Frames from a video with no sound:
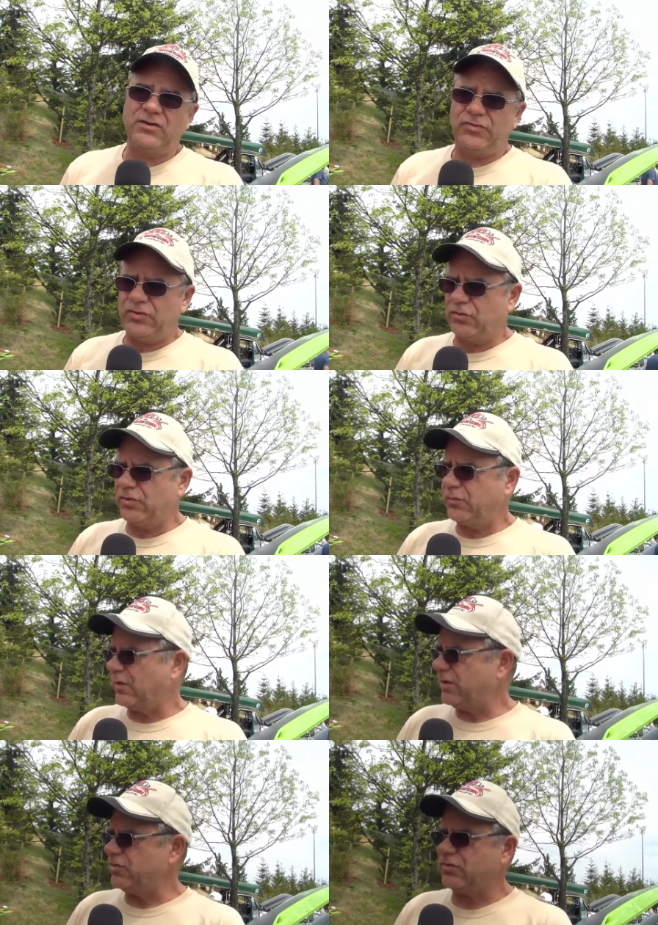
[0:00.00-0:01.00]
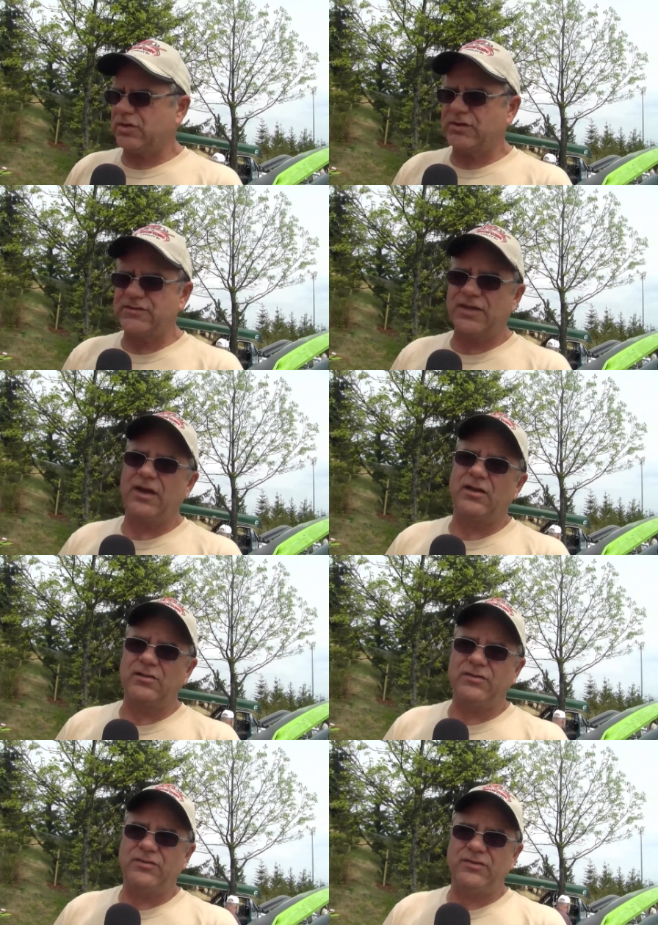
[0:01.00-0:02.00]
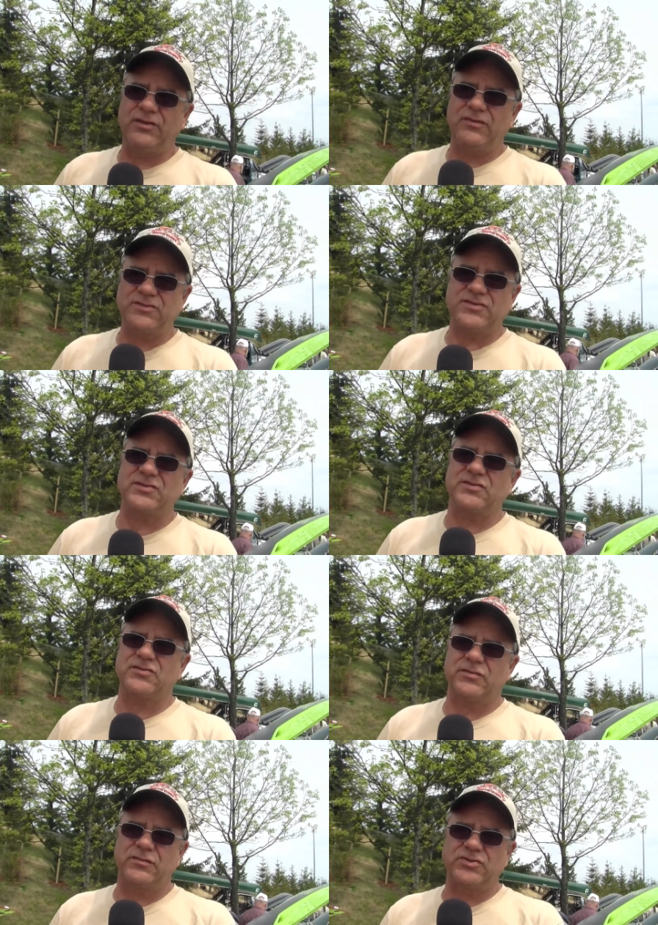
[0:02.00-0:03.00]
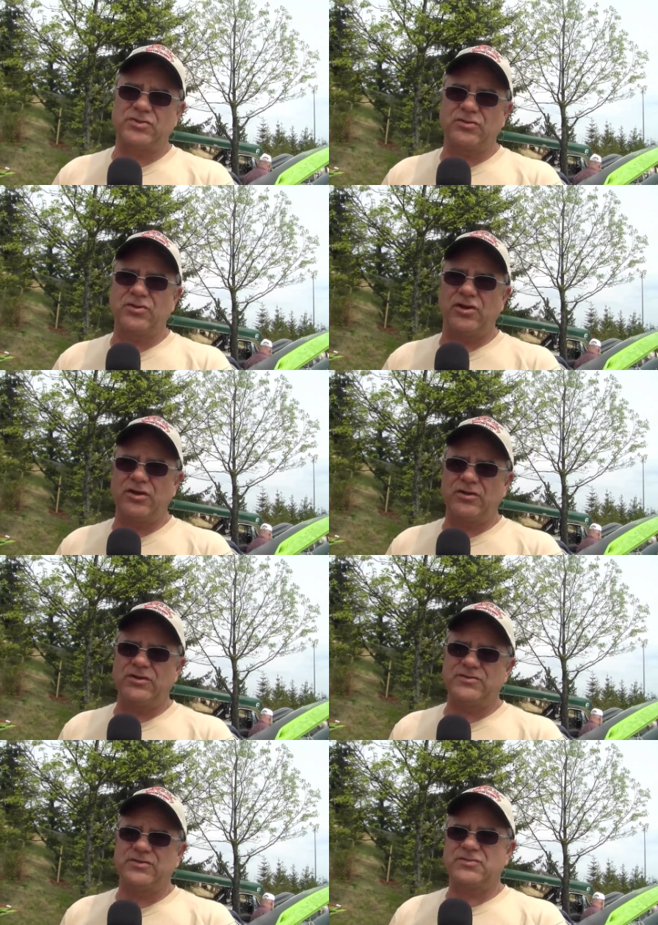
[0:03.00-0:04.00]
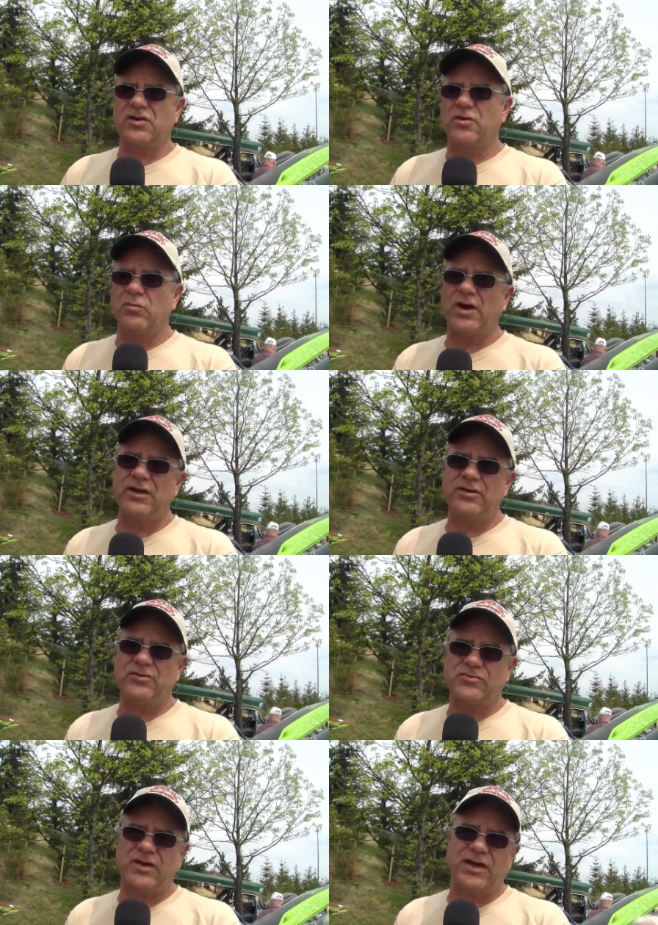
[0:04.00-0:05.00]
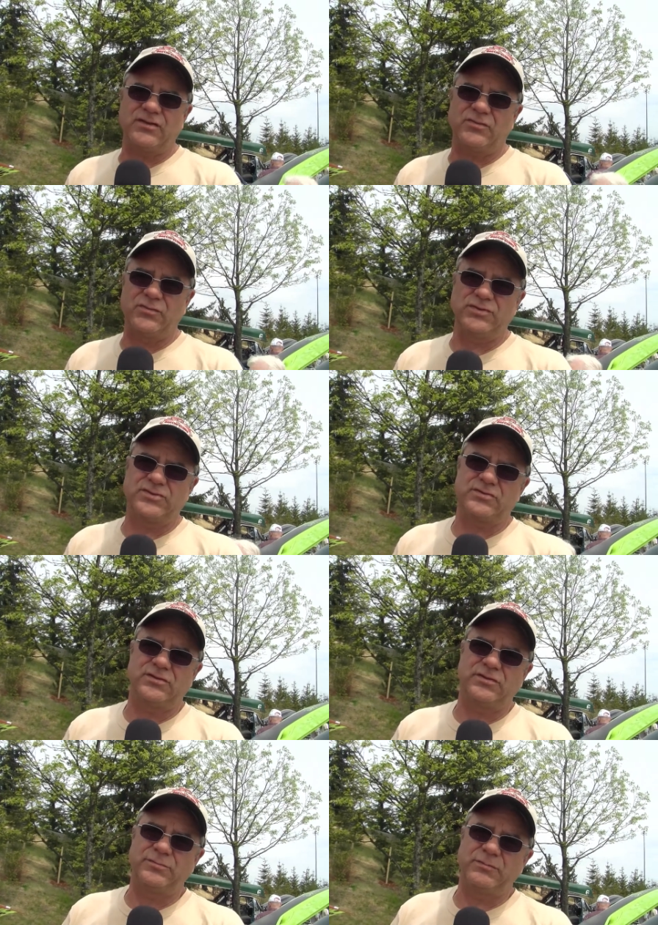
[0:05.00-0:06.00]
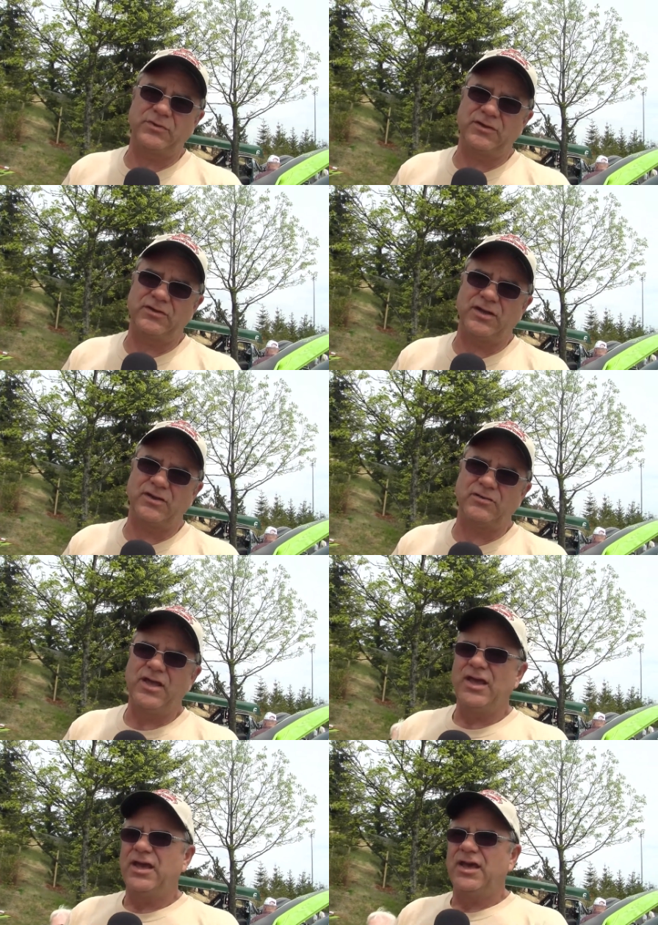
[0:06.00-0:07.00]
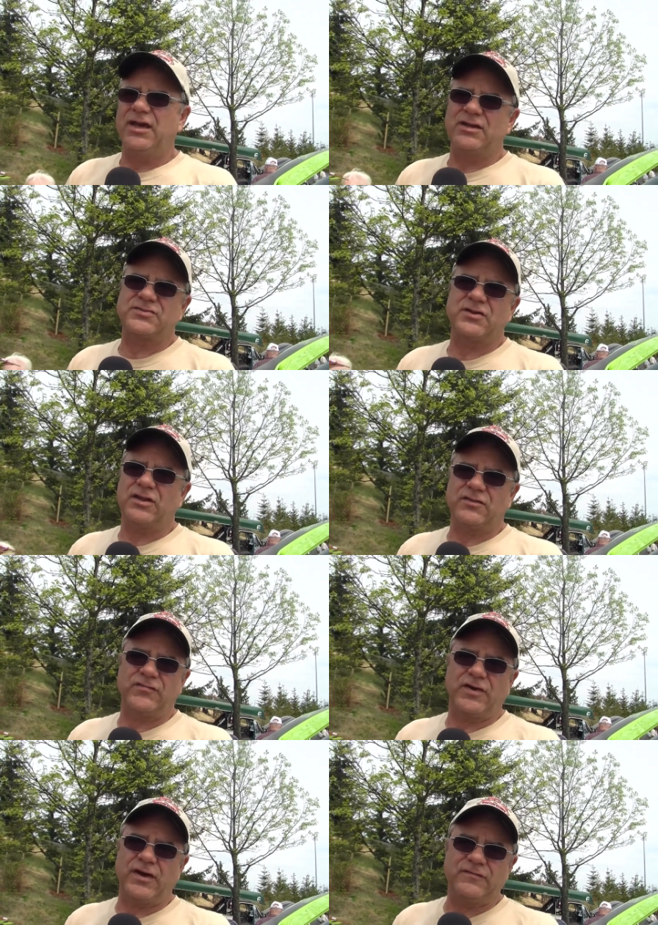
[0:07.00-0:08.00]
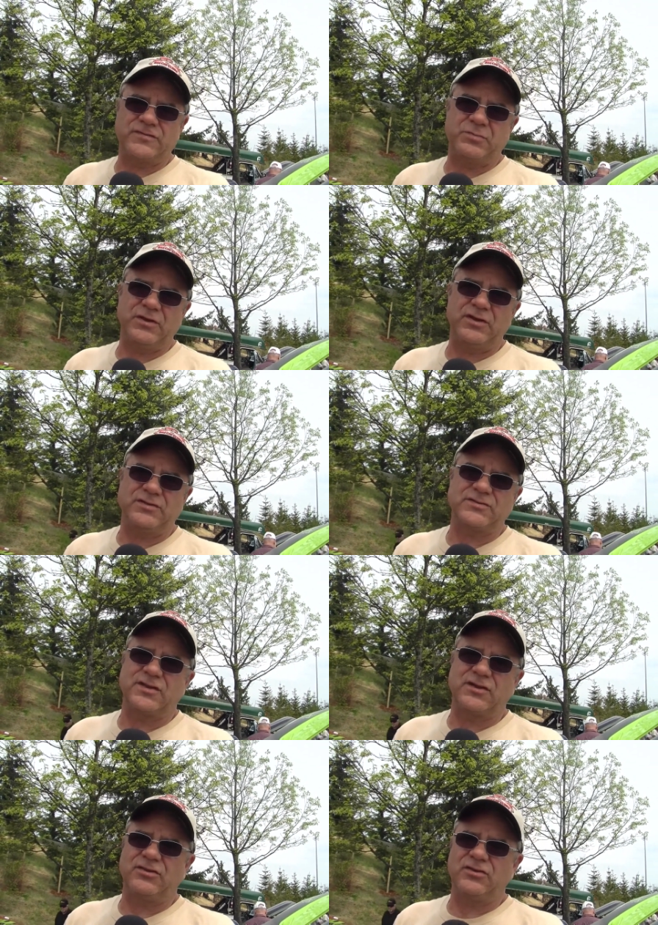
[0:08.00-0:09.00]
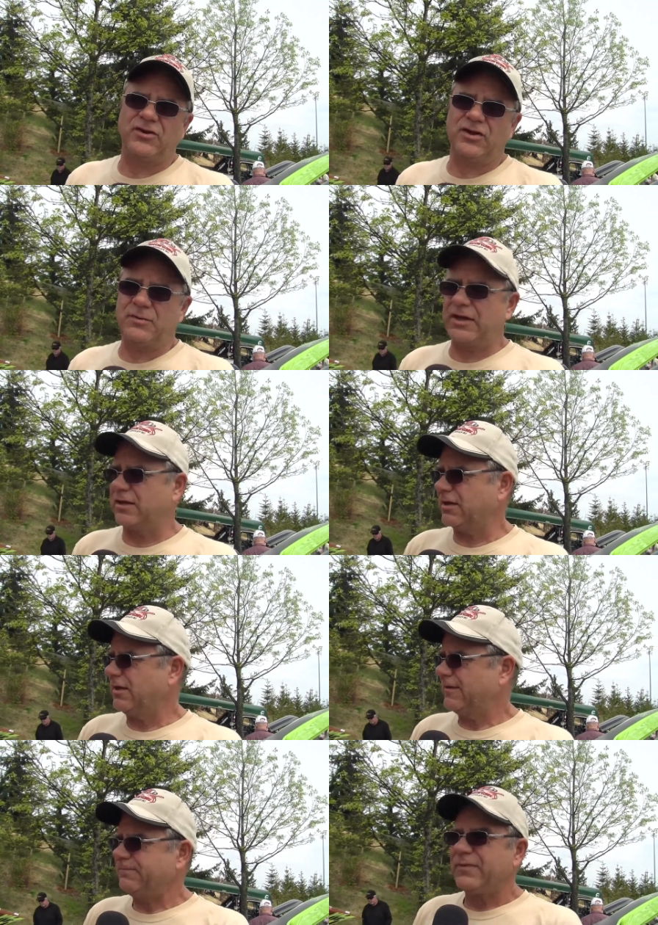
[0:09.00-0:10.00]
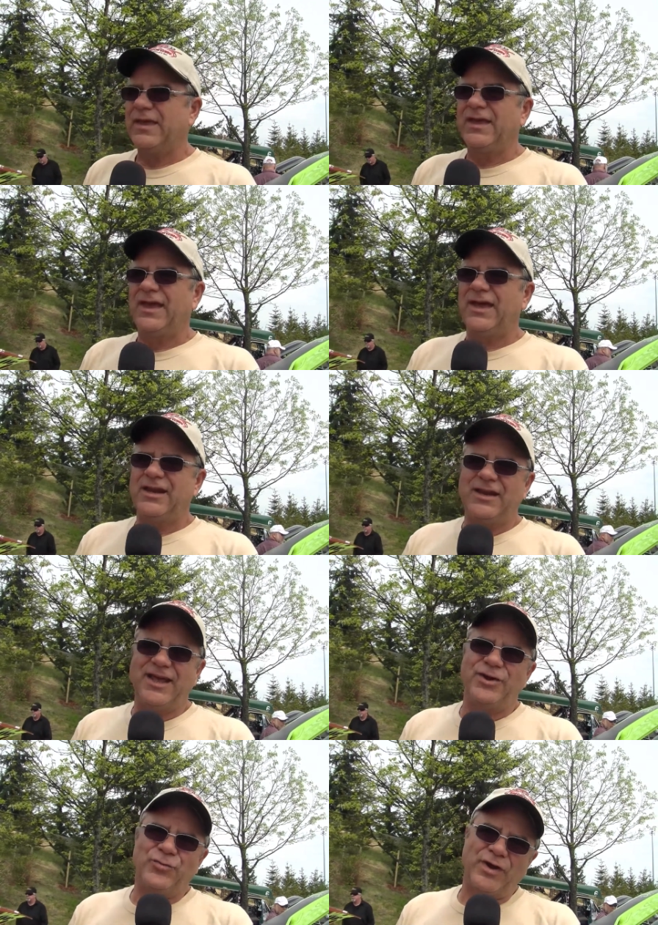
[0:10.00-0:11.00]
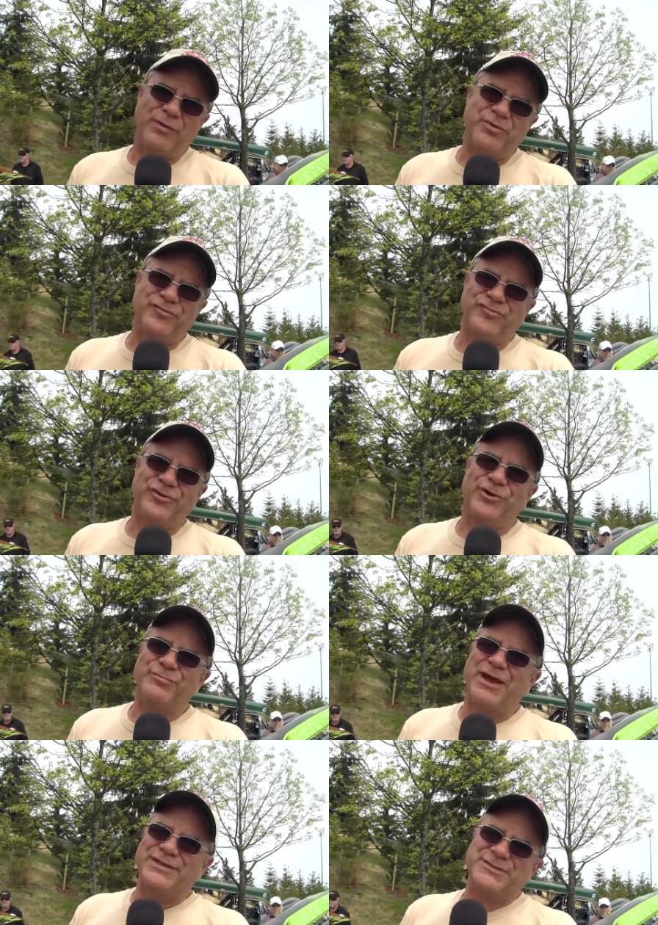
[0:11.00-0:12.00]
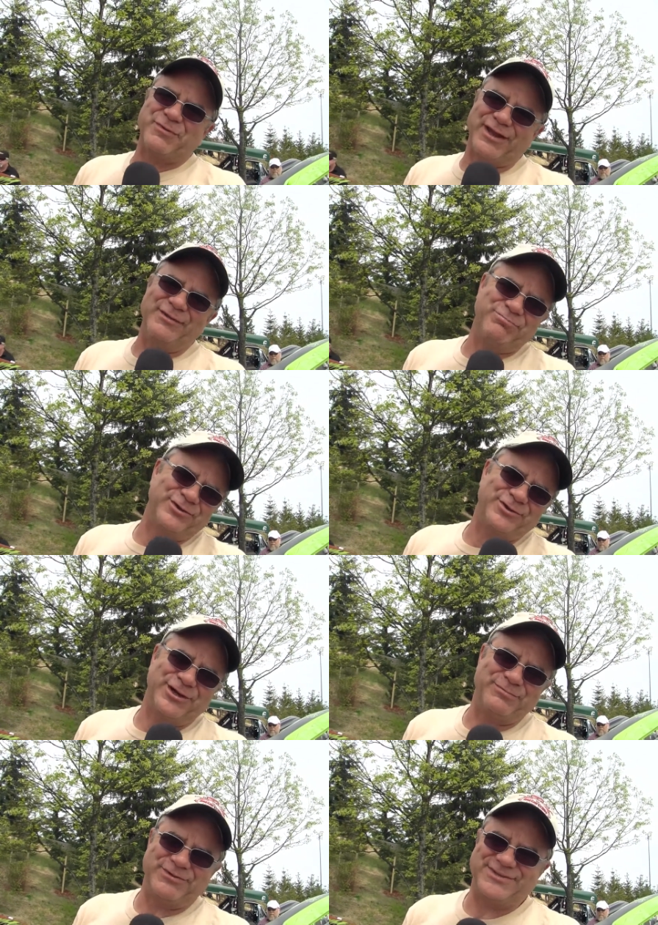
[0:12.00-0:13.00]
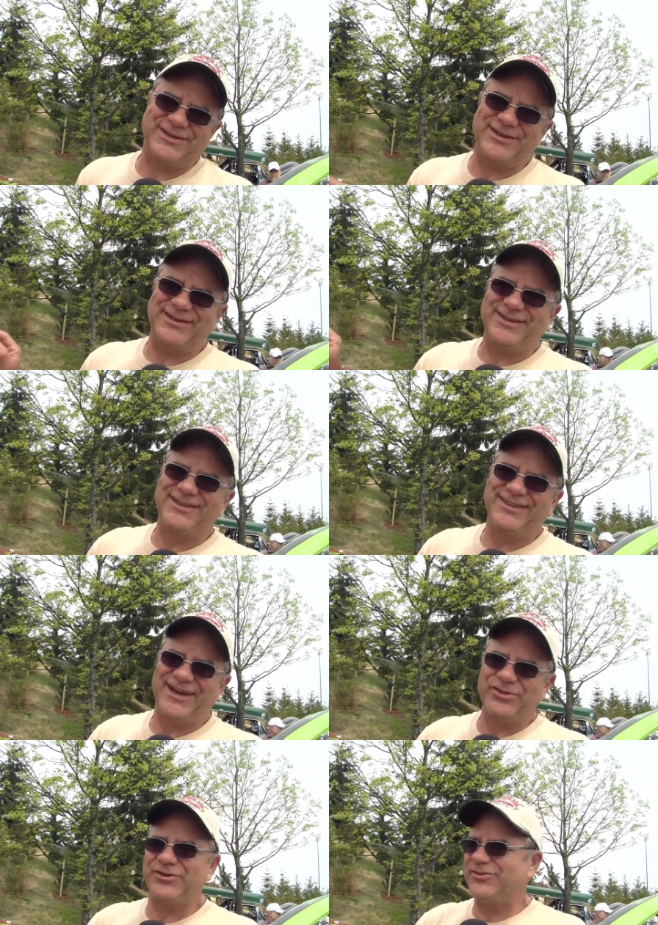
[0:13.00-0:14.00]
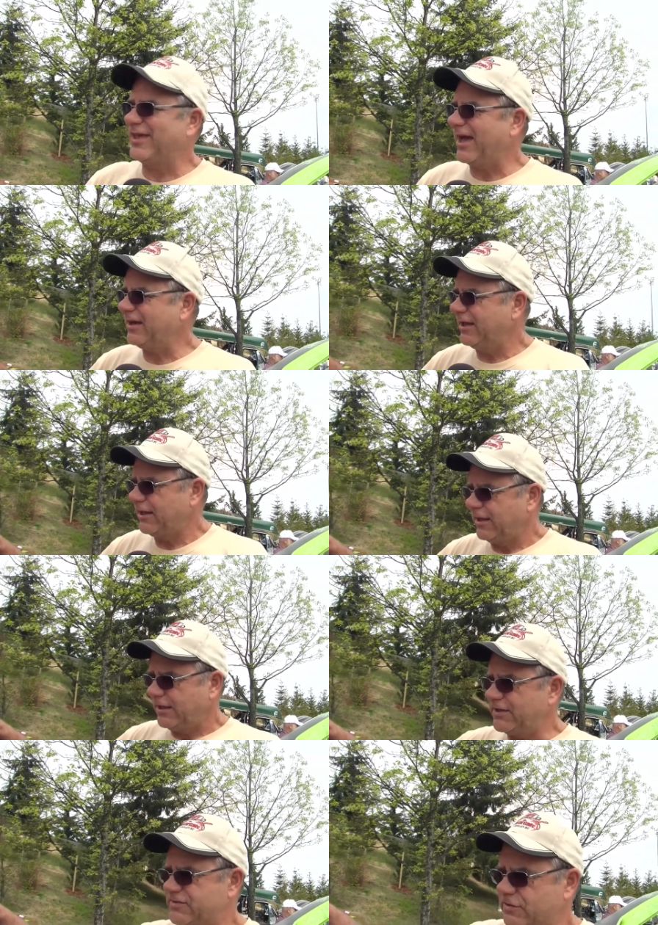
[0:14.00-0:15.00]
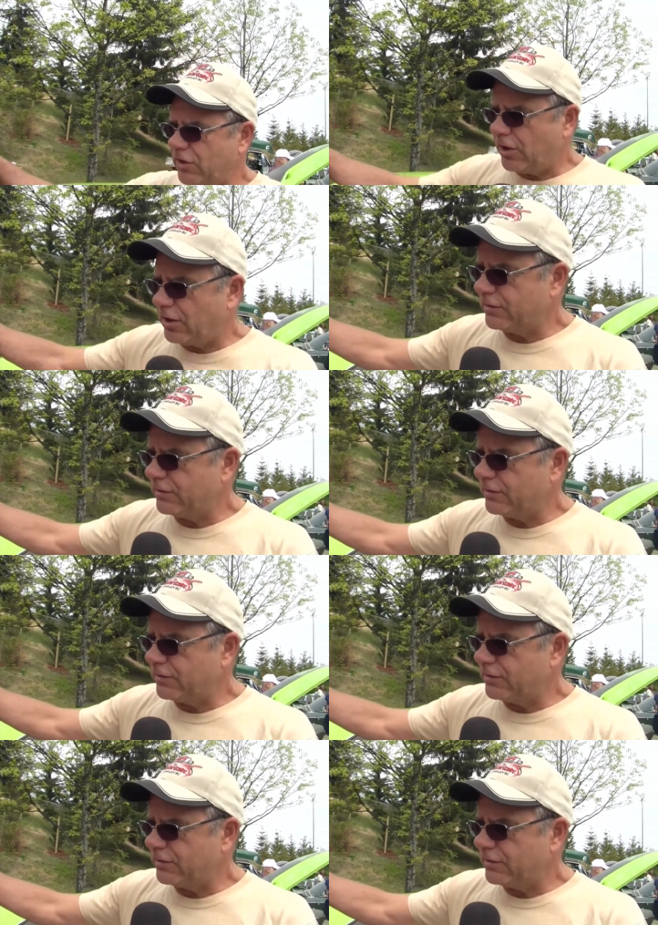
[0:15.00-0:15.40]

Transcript: the only way you can tell that this isn't an original car is it's got a wider track, the wheels are a little bit bigger now, and it's got the 5-speed instead of the automatic. And it had rubber floor mats, but I put carpets in it. Other than that, it's all